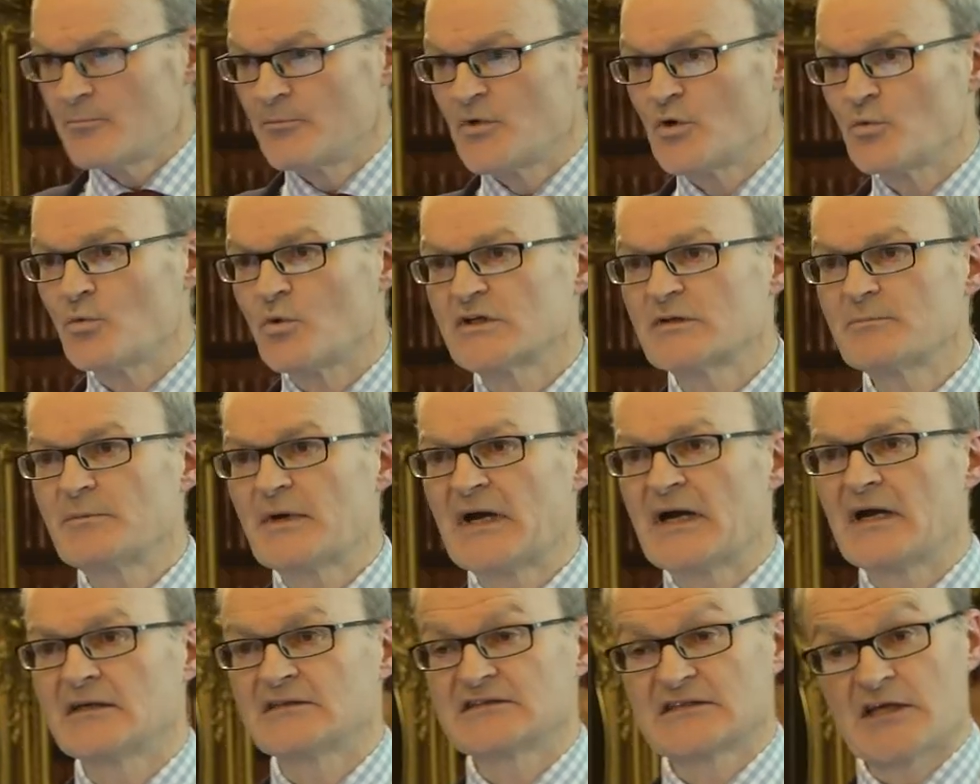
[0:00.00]
But what
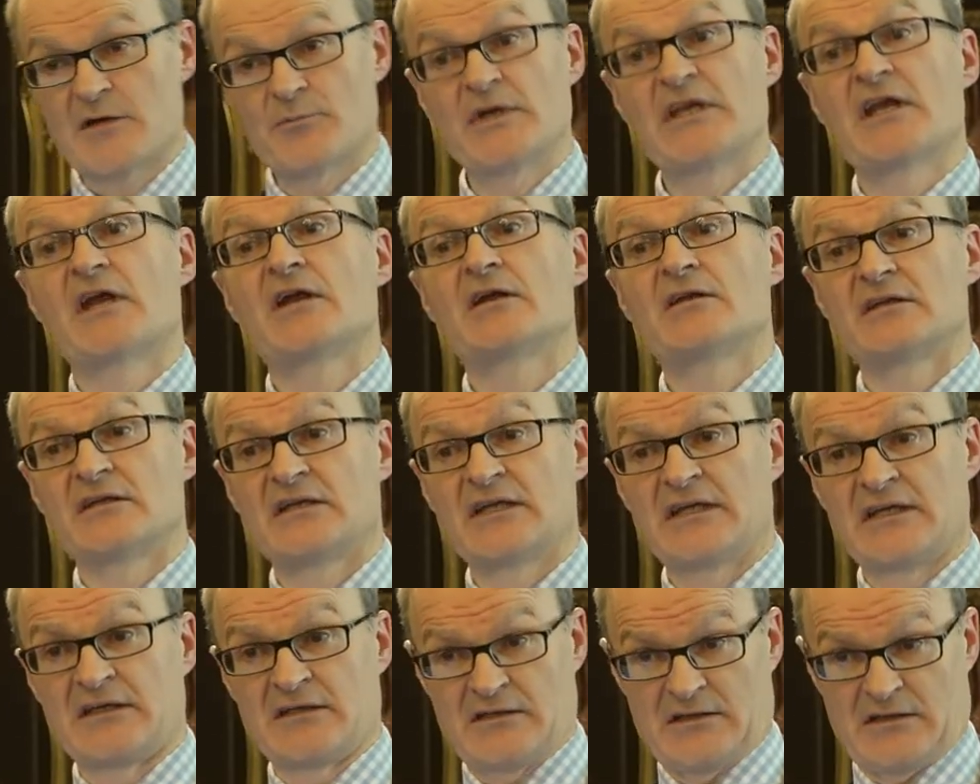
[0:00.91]
about, so we know
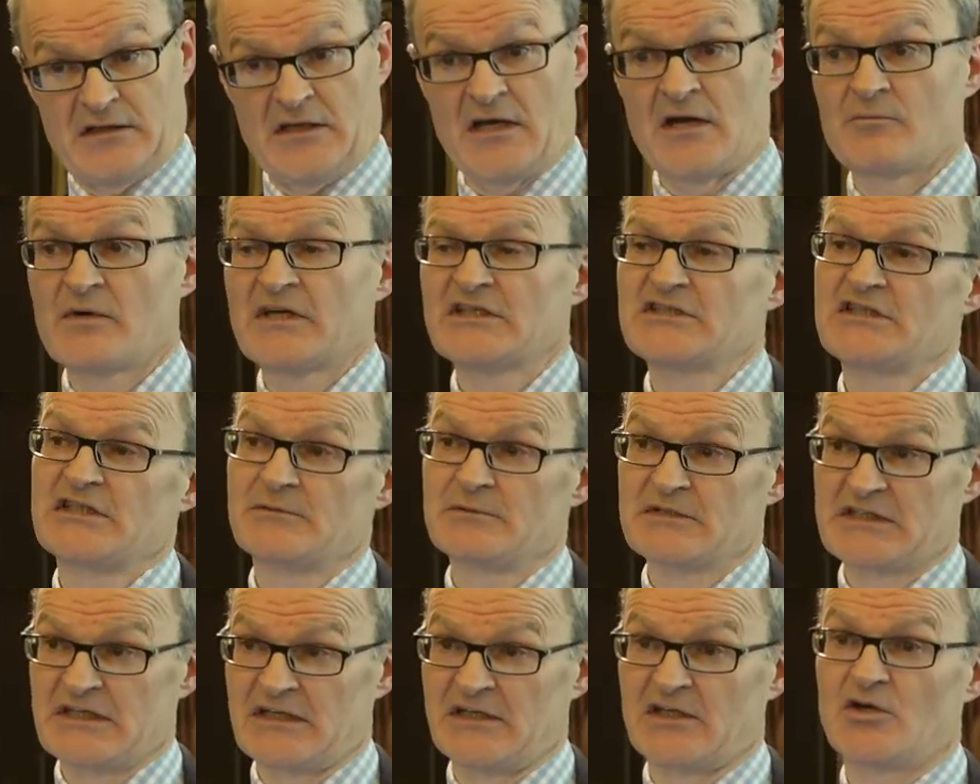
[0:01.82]
that when she
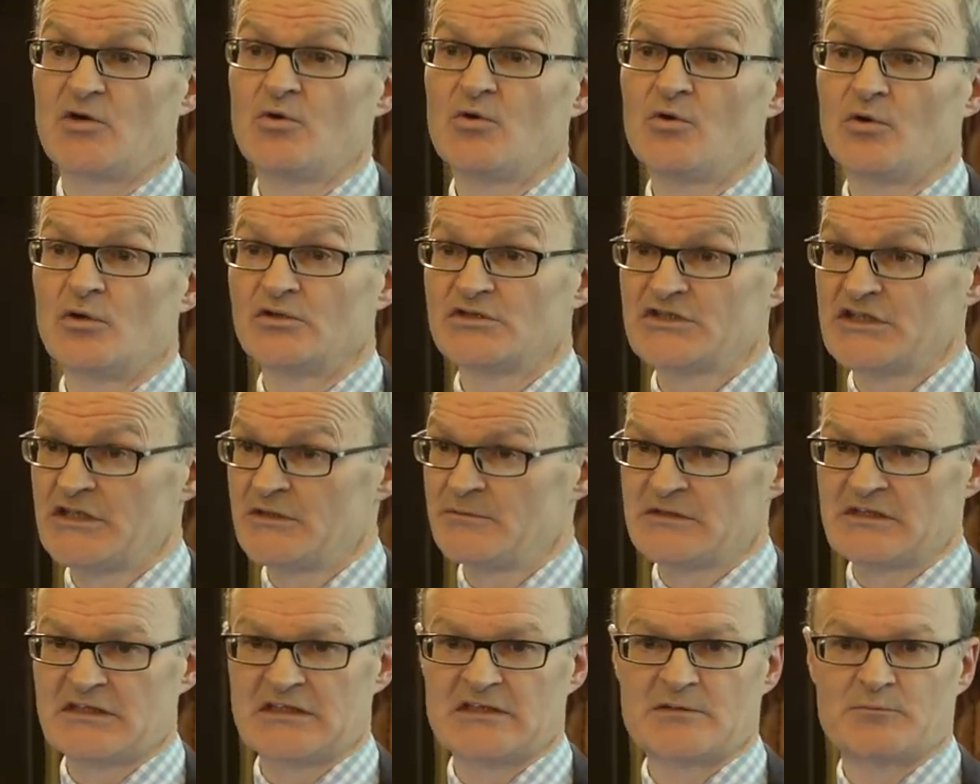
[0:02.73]
was in court, she
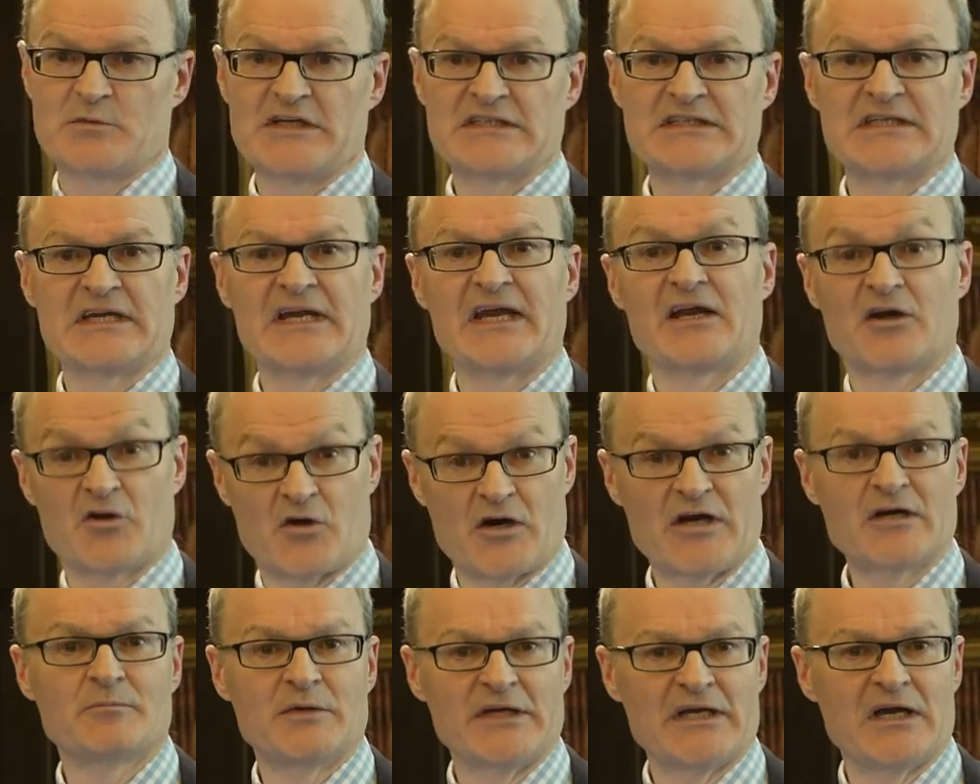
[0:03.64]
was expressing
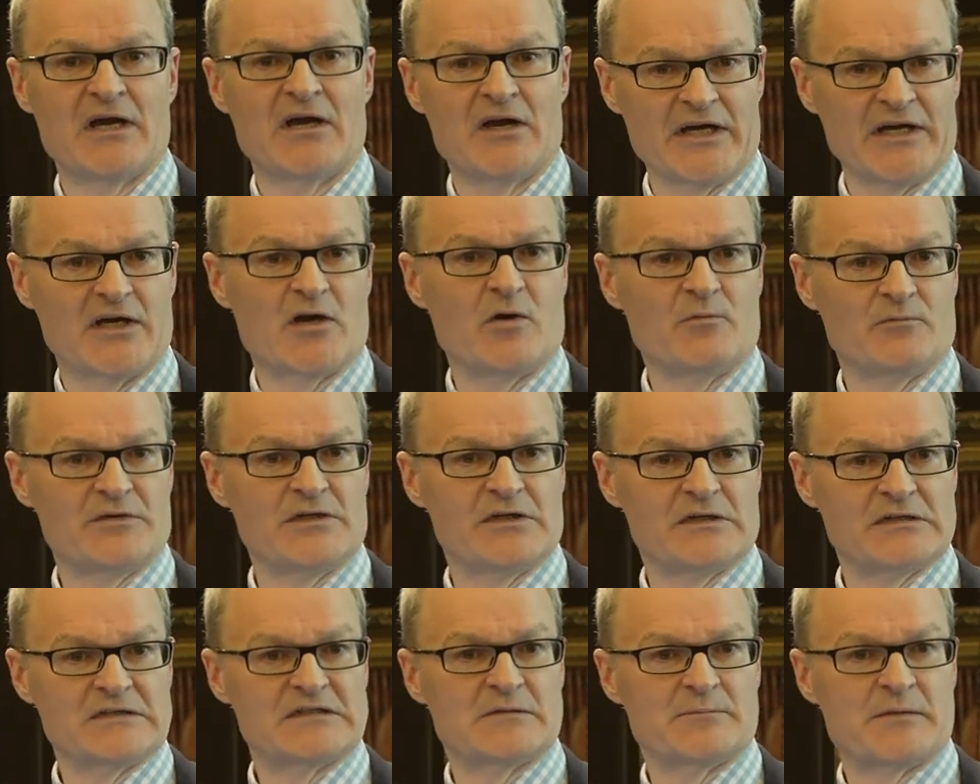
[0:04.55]
incredibly high
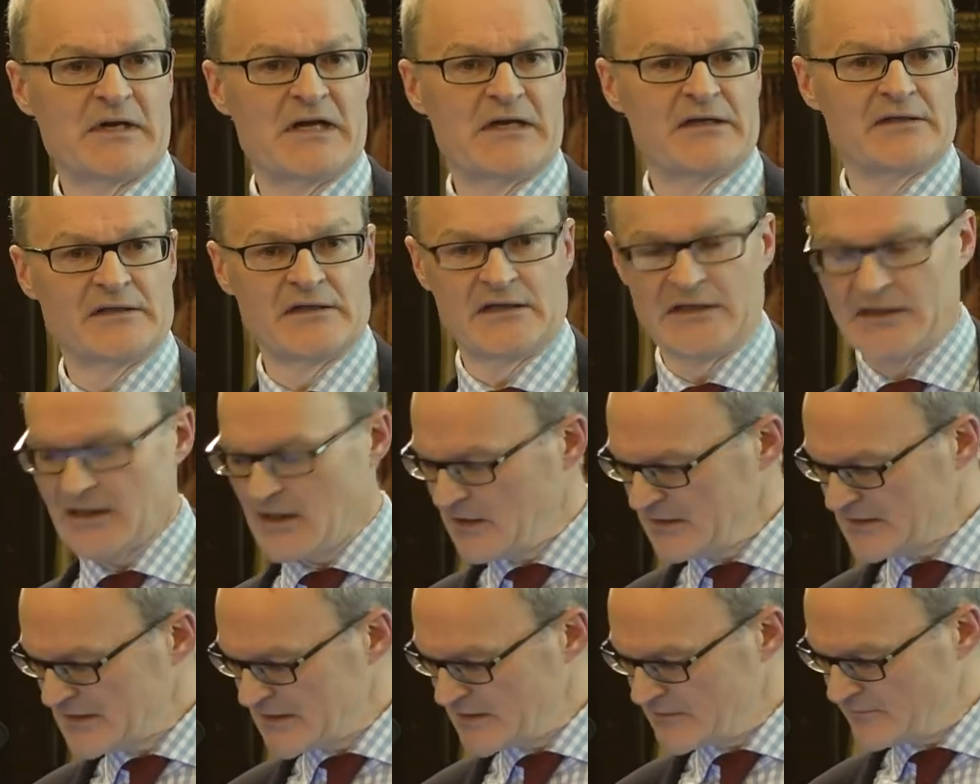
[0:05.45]
confidence about the
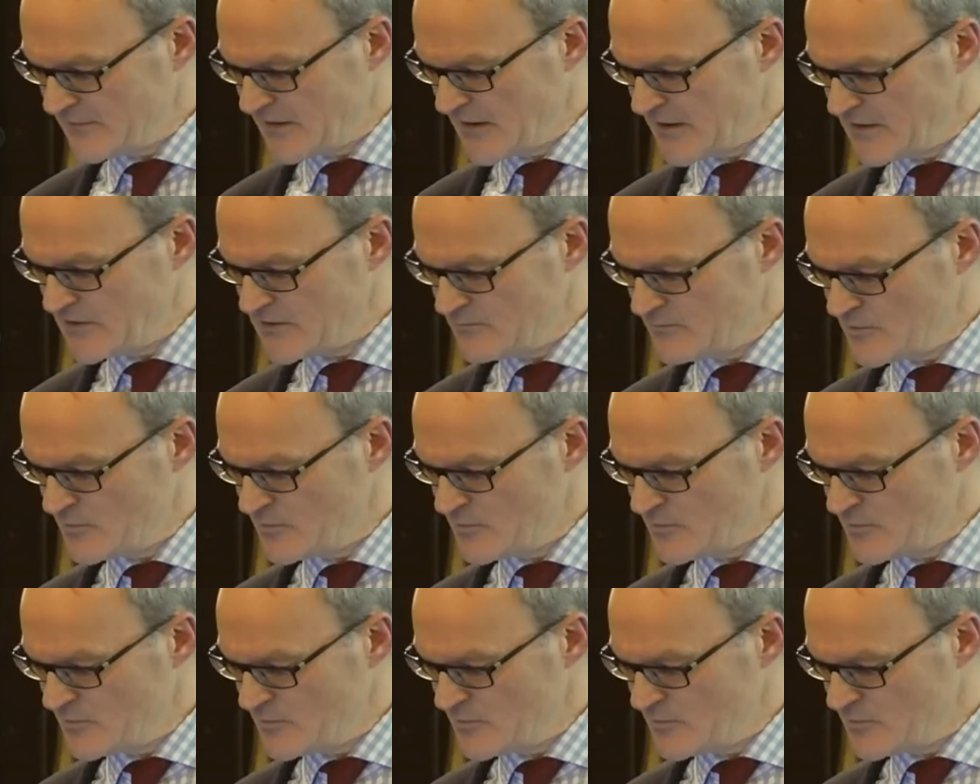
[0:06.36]
identification.